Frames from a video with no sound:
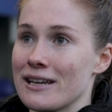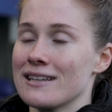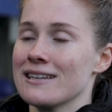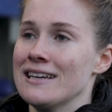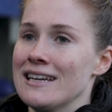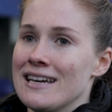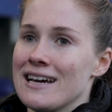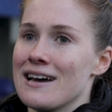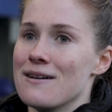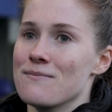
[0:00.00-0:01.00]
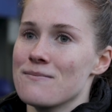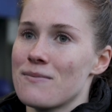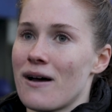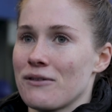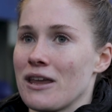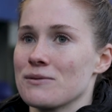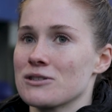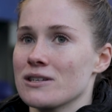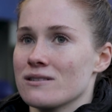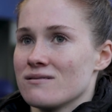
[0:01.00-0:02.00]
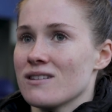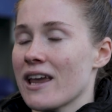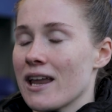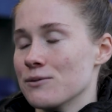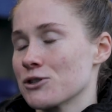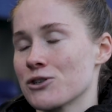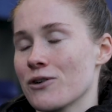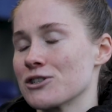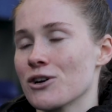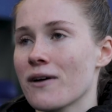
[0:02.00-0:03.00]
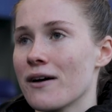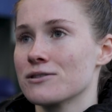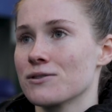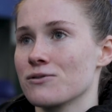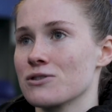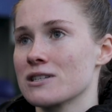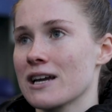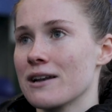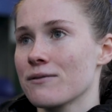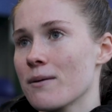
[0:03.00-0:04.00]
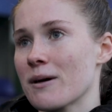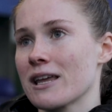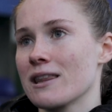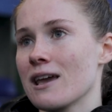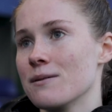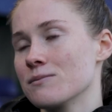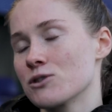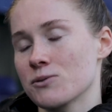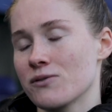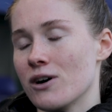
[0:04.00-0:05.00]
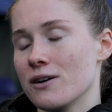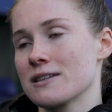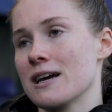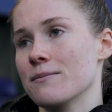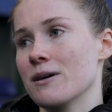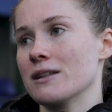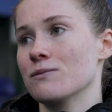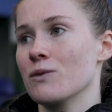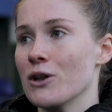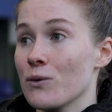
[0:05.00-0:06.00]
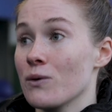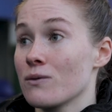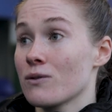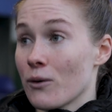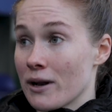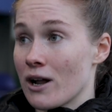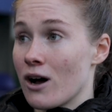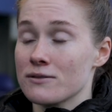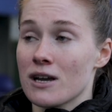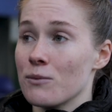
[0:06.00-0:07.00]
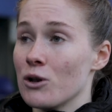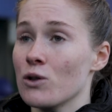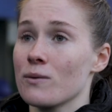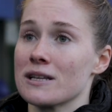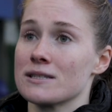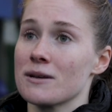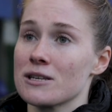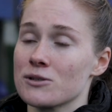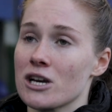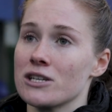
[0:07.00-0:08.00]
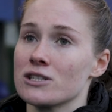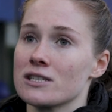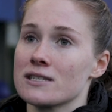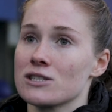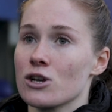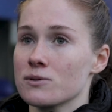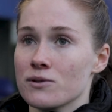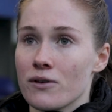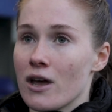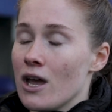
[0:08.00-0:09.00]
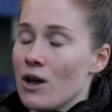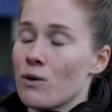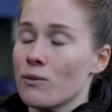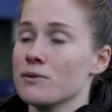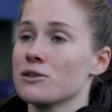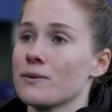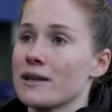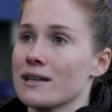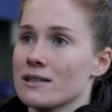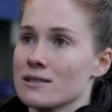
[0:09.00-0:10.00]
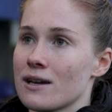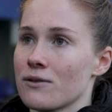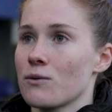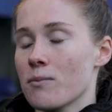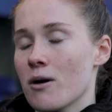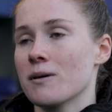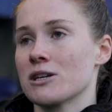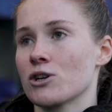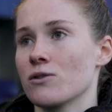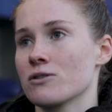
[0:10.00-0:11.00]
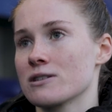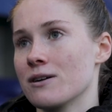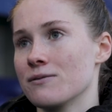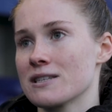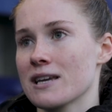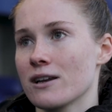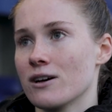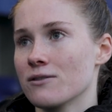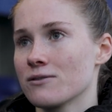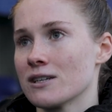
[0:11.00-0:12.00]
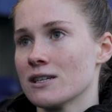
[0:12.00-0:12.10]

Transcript: in. Um, but I think it was, a again, it was just a great show of character for us to kind of get back in the game just before half-time. And we knew, going in at half-time, we knew that we had to make some changes in terms of what we were doing, and I think we put a better show for ourselves in the second half.